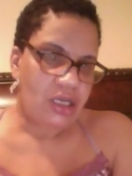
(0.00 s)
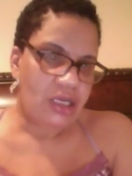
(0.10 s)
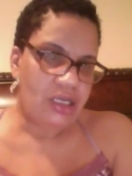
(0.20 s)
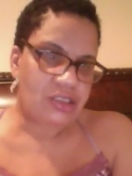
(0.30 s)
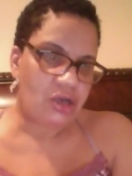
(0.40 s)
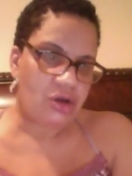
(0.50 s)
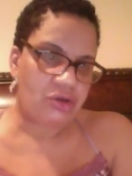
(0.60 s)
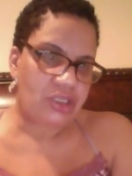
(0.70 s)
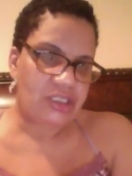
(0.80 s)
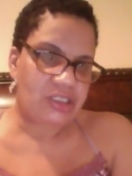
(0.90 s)
it's
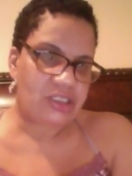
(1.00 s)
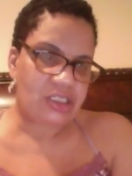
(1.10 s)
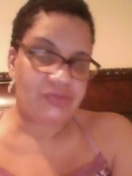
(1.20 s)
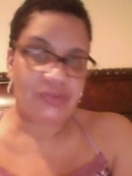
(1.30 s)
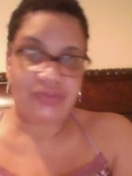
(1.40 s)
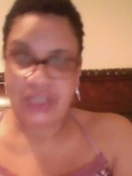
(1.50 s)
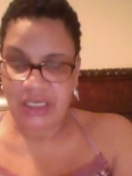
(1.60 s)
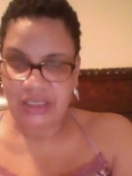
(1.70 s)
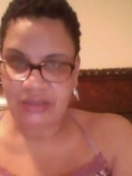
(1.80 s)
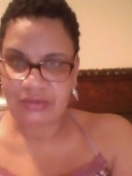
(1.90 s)
only
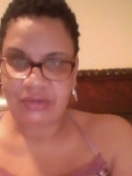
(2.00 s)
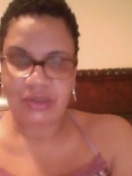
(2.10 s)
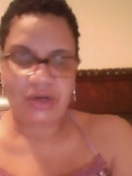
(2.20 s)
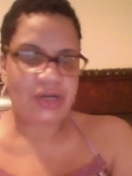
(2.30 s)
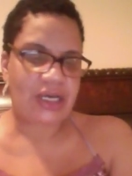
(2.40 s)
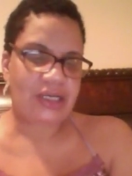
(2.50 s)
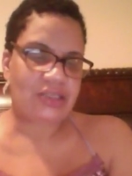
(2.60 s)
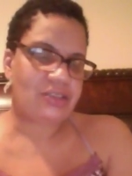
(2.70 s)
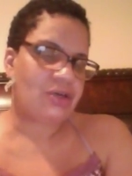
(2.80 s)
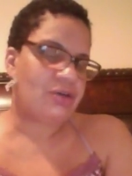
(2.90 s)
6:15. Okay,
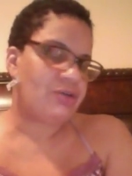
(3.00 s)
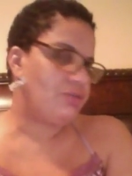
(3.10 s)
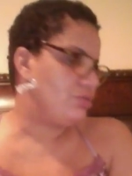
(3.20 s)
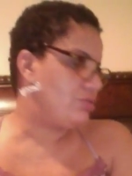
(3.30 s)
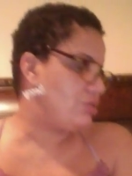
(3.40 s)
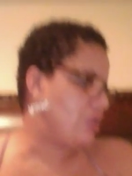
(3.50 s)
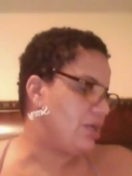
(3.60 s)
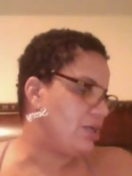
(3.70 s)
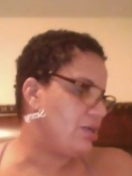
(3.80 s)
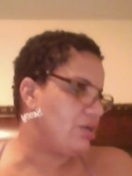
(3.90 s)
so
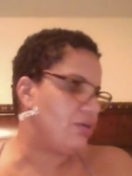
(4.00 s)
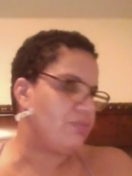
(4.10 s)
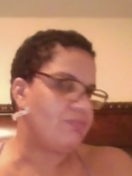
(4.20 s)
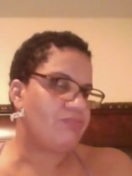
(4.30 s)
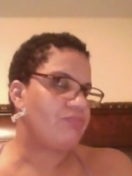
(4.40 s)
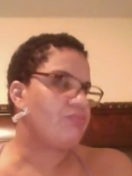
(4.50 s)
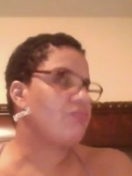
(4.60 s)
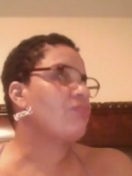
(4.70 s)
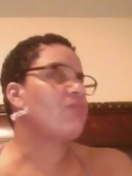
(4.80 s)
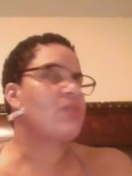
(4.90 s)
yeah, um
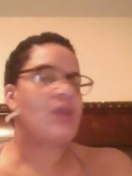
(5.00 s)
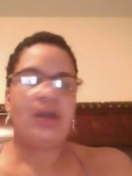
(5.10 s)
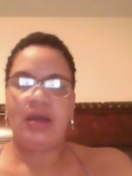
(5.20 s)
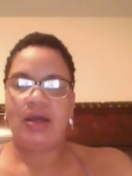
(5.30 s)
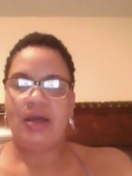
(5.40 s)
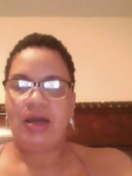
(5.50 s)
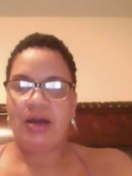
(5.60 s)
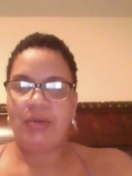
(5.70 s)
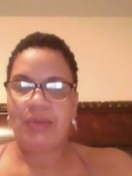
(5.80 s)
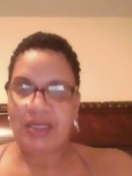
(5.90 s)

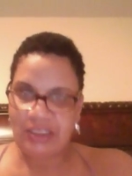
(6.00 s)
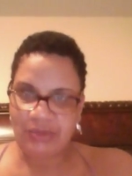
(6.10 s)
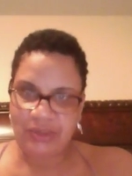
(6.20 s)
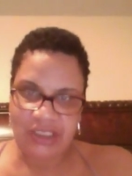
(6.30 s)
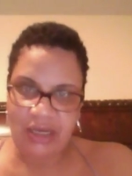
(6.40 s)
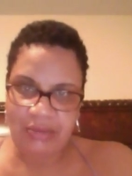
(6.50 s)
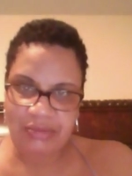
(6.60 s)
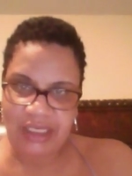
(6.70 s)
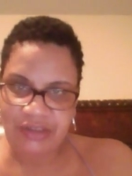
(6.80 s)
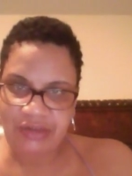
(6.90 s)
um I just wanted to
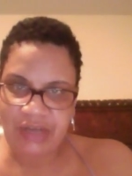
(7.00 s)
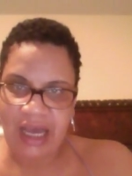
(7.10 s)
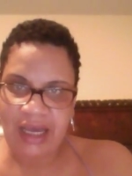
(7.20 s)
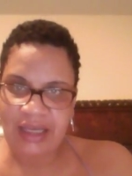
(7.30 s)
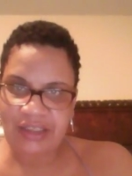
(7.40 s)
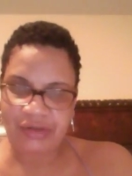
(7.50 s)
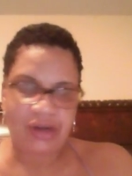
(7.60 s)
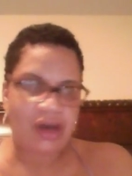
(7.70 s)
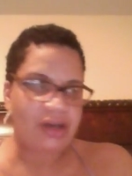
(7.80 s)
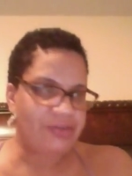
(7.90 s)
update you guys on
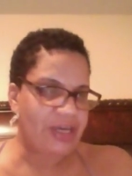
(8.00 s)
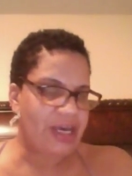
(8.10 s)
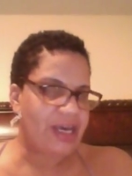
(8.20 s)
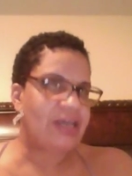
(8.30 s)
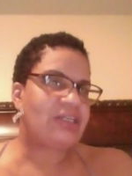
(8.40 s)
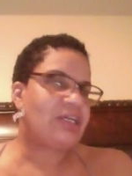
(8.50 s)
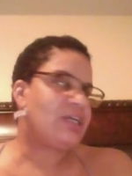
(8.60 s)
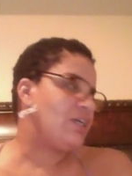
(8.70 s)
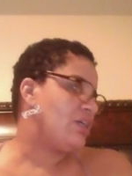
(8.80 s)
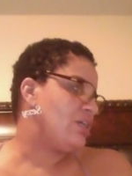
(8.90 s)
all of that
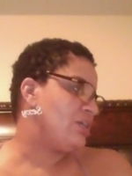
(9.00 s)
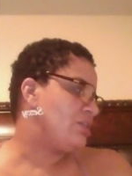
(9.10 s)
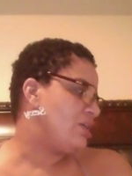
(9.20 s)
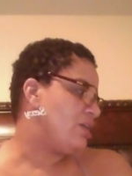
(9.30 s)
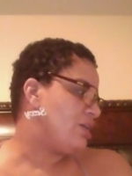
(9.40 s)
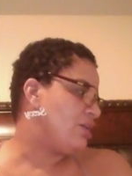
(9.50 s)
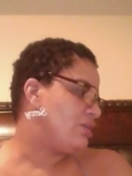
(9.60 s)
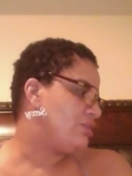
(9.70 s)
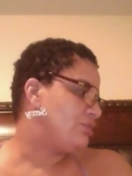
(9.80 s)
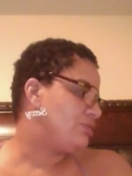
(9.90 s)
and
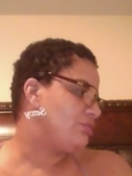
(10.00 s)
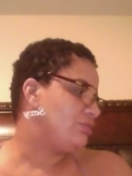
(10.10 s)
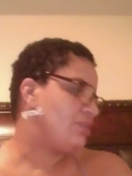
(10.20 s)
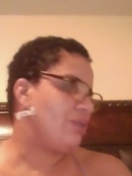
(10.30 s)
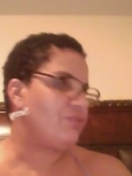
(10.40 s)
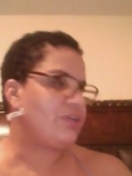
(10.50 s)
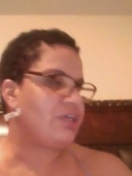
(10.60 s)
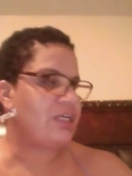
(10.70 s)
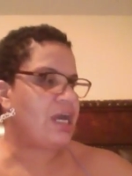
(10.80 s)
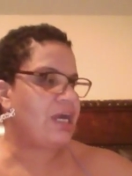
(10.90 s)
uh I'm going to
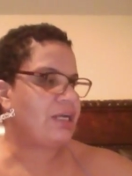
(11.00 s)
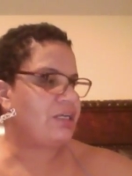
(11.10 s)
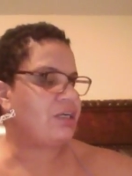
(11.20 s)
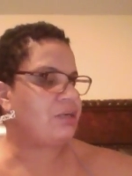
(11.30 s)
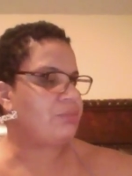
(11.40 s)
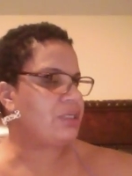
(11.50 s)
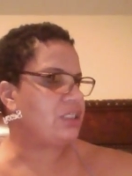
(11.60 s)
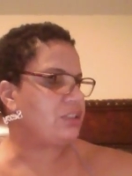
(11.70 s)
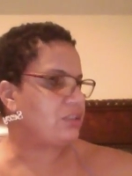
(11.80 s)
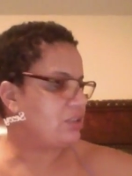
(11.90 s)
get out of here
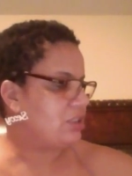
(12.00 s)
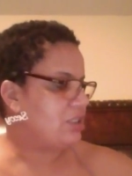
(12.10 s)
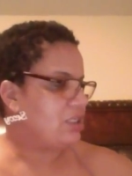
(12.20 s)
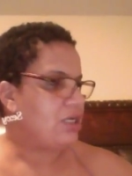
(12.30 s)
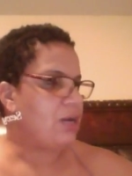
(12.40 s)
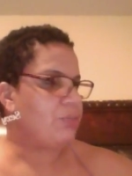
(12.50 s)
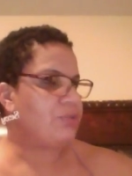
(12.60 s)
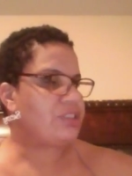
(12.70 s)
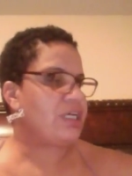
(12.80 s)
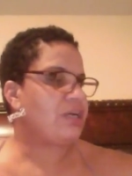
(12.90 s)
because I
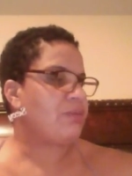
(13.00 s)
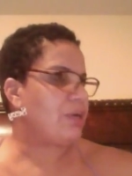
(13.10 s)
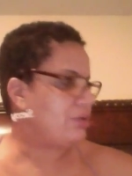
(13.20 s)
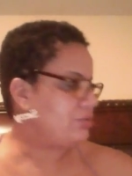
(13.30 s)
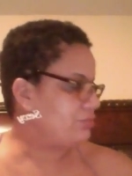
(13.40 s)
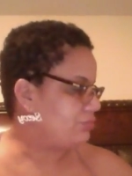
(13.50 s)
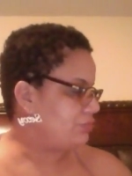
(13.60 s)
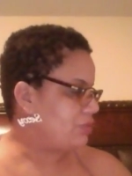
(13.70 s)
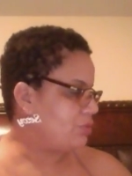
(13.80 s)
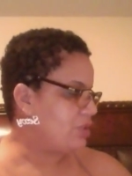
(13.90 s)
want to take about
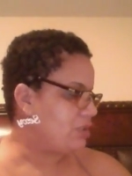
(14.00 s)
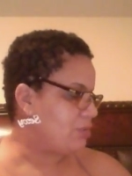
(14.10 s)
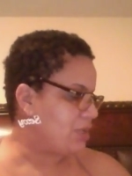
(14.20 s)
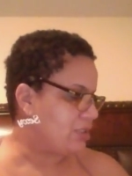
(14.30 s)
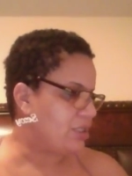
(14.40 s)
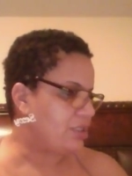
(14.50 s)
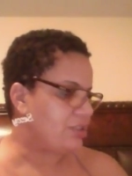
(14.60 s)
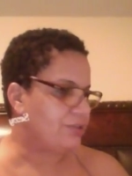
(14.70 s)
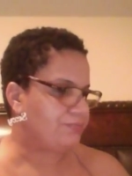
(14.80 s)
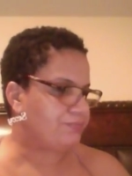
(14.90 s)
I want to get about another